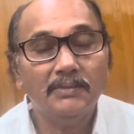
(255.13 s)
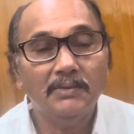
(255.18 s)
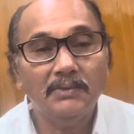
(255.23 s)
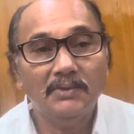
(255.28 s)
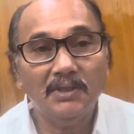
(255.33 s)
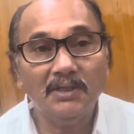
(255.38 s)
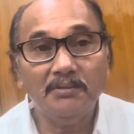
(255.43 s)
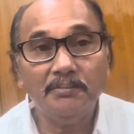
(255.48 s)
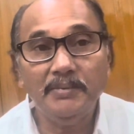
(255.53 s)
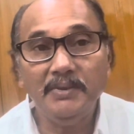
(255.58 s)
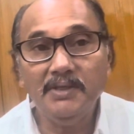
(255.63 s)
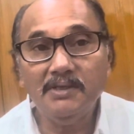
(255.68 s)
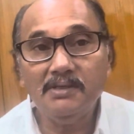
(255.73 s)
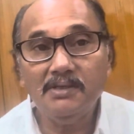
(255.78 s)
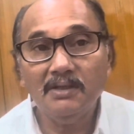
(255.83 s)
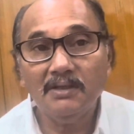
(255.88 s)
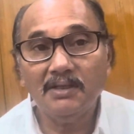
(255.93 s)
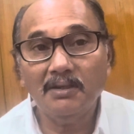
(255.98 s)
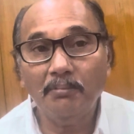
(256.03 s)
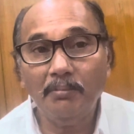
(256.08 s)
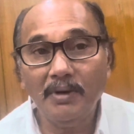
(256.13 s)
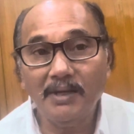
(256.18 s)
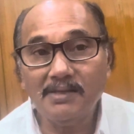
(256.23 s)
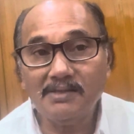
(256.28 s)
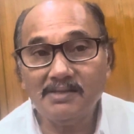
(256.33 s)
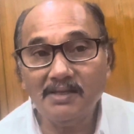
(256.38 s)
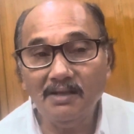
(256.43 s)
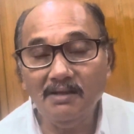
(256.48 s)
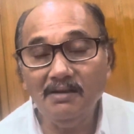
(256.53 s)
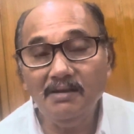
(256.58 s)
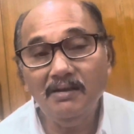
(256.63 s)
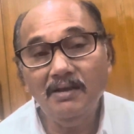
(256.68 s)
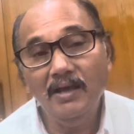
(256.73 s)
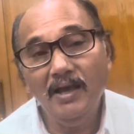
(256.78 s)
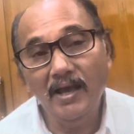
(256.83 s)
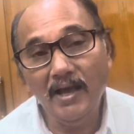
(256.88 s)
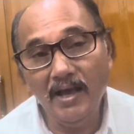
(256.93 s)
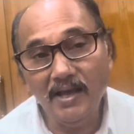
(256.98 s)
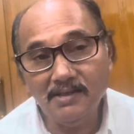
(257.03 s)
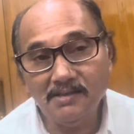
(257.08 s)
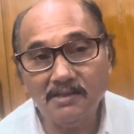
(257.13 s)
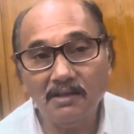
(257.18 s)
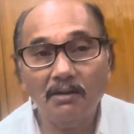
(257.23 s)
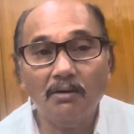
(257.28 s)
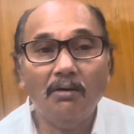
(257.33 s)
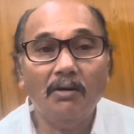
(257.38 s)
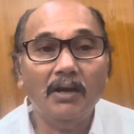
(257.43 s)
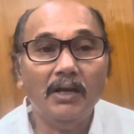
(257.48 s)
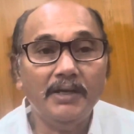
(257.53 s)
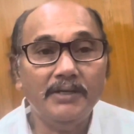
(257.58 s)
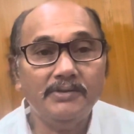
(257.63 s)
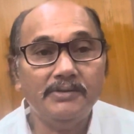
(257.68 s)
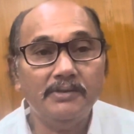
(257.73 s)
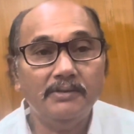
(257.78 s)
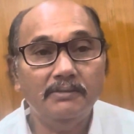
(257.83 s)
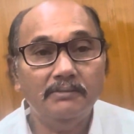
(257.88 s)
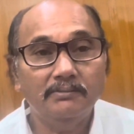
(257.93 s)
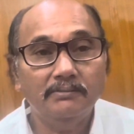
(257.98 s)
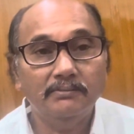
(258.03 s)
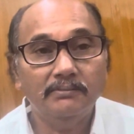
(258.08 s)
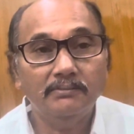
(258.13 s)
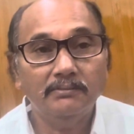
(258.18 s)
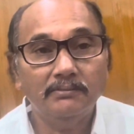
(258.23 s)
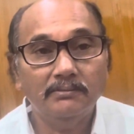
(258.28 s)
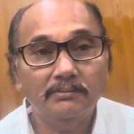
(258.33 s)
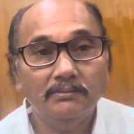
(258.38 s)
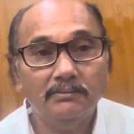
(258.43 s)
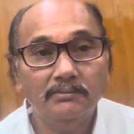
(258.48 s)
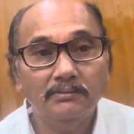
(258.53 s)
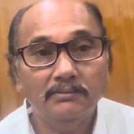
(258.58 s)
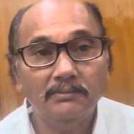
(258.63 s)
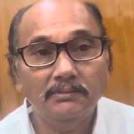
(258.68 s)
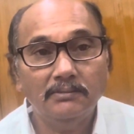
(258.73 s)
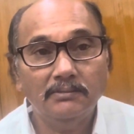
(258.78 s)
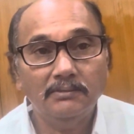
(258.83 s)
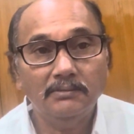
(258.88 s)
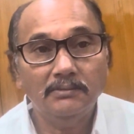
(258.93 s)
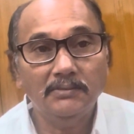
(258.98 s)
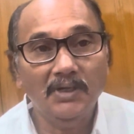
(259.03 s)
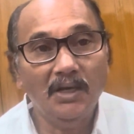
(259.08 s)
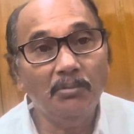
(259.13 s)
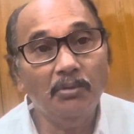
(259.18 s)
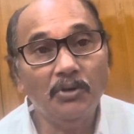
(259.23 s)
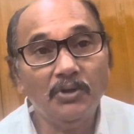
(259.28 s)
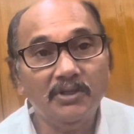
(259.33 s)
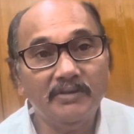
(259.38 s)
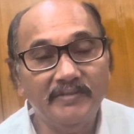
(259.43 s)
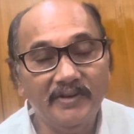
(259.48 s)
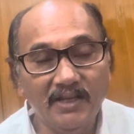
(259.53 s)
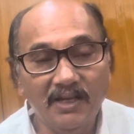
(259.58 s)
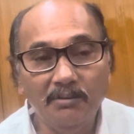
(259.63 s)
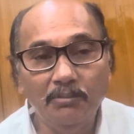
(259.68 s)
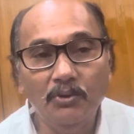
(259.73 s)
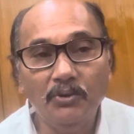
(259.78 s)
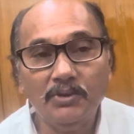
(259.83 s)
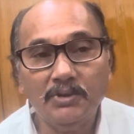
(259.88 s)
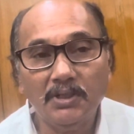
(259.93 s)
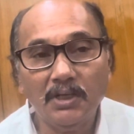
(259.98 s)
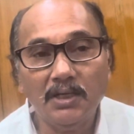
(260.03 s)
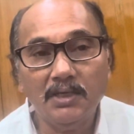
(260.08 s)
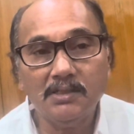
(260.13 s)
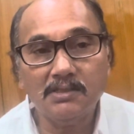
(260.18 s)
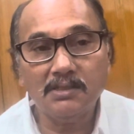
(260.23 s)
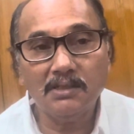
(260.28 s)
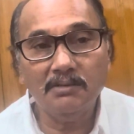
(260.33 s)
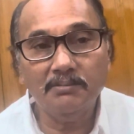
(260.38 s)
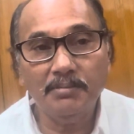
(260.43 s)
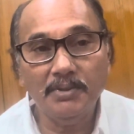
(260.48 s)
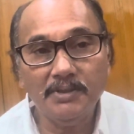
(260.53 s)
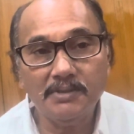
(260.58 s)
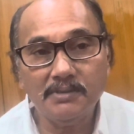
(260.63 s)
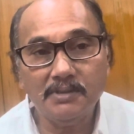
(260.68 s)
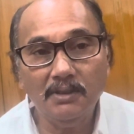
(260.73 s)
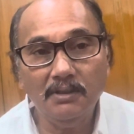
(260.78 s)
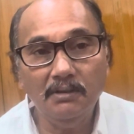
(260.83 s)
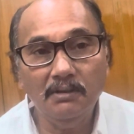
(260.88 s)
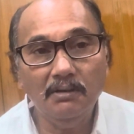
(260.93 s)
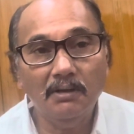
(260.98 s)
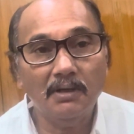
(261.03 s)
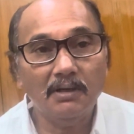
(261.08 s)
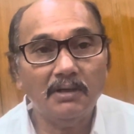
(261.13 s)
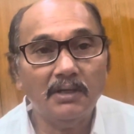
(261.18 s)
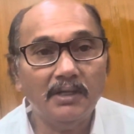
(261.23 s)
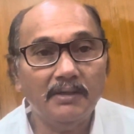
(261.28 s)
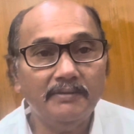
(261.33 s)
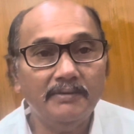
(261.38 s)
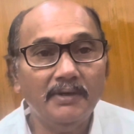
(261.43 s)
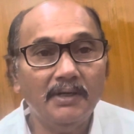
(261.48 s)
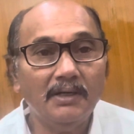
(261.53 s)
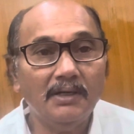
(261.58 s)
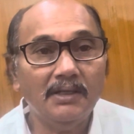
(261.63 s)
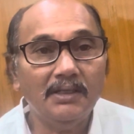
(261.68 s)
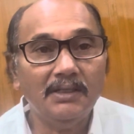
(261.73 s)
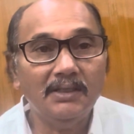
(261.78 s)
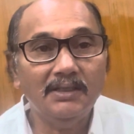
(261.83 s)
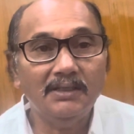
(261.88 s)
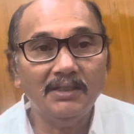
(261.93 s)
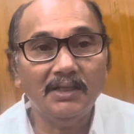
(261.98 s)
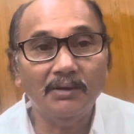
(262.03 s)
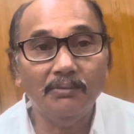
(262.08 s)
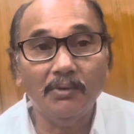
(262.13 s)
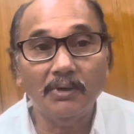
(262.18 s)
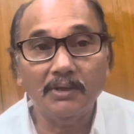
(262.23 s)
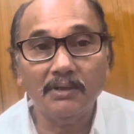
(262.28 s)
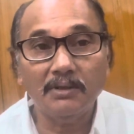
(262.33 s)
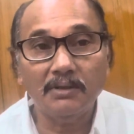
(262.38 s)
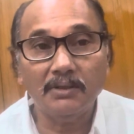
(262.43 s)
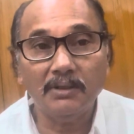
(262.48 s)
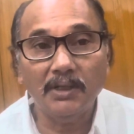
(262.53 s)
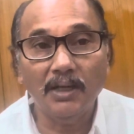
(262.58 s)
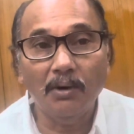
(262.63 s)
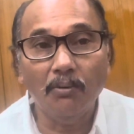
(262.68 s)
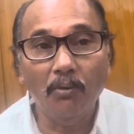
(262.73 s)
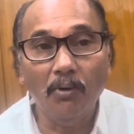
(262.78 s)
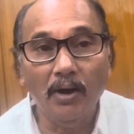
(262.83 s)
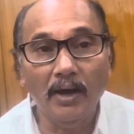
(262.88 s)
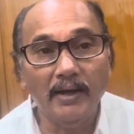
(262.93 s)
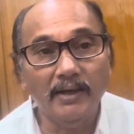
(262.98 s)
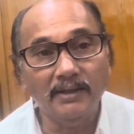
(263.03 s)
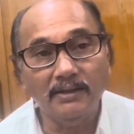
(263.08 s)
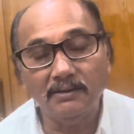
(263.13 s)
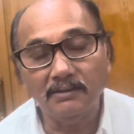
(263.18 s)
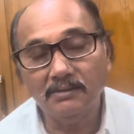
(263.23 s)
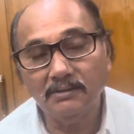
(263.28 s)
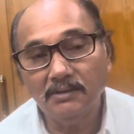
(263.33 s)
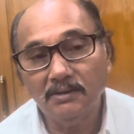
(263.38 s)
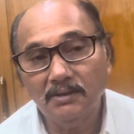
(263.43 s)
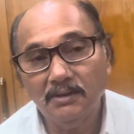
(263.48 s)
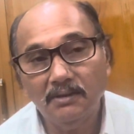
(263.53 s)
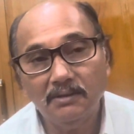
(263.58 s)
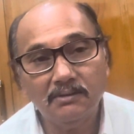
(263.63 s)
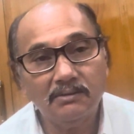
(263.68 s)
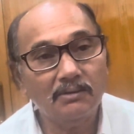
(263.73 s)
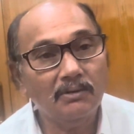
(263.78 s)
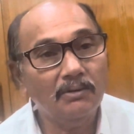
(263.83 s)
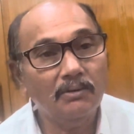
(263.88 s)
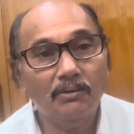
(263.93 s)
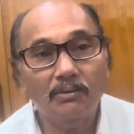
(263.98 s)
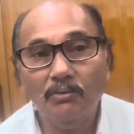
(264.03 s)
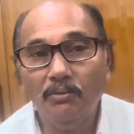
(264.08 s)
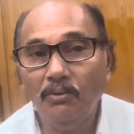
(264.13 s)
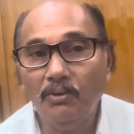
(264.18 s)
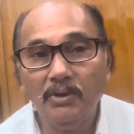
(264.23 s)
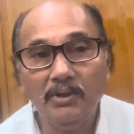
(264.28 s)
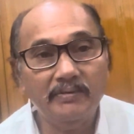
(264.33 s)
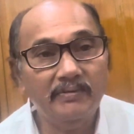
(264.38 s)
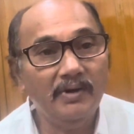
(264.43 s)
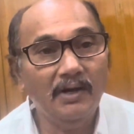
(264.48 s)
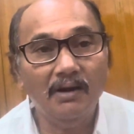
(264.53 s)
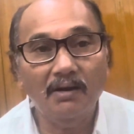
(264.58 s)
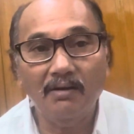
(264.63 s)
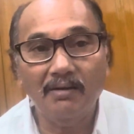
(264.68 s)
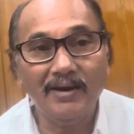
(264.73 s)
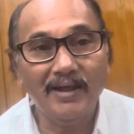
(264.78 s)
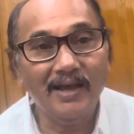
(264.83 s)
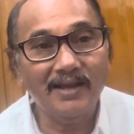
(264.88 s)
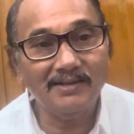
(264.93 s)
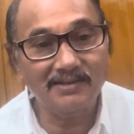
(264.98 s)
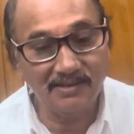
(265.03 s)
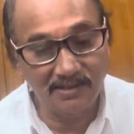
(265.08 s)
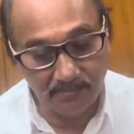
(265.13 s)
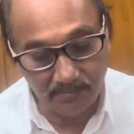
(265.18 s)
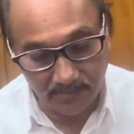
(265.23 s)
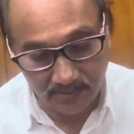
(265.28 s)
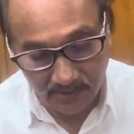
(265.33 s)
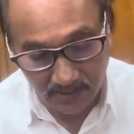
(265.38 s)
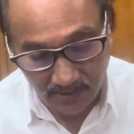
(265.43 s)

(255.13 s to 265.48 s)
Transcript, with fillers: That means the person has the knowledge about the whereabouts the concerned person and definitely they wanted to avoid. So court will not accept.